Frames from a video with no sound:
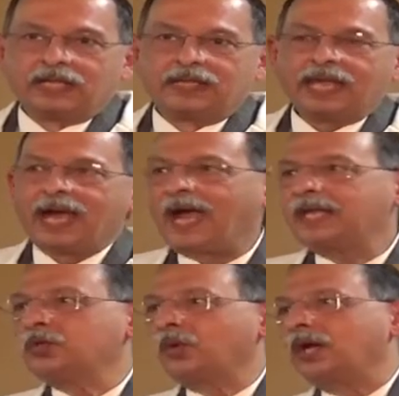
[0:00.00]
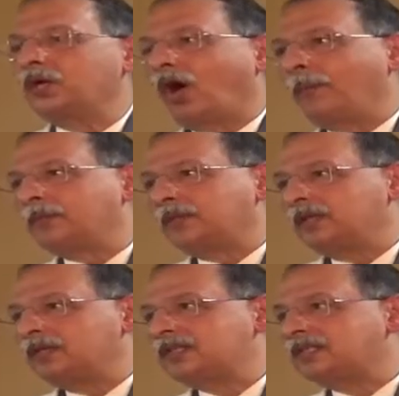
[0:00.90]
they had to adopt
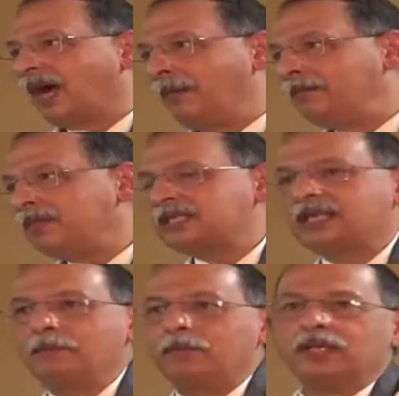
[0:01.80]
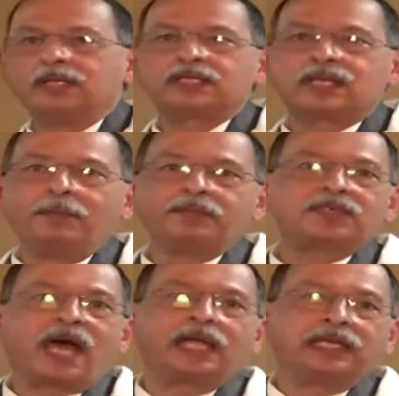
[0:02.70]
some symbol, some
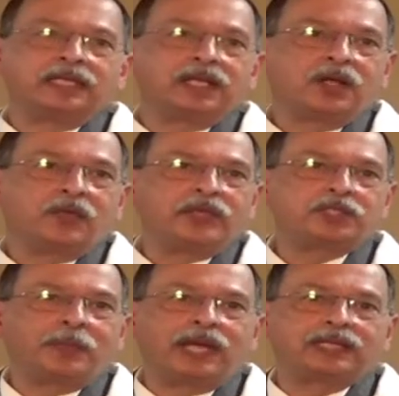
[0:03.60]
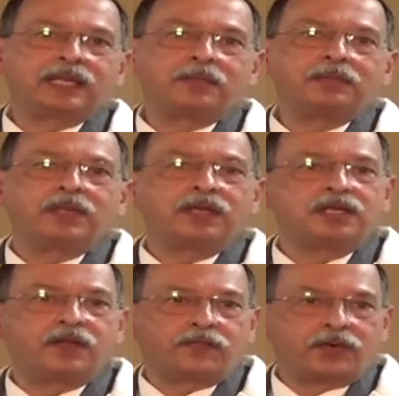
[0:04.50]
sign which made them
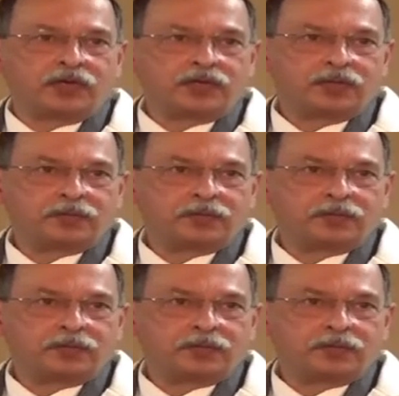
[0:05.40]
different.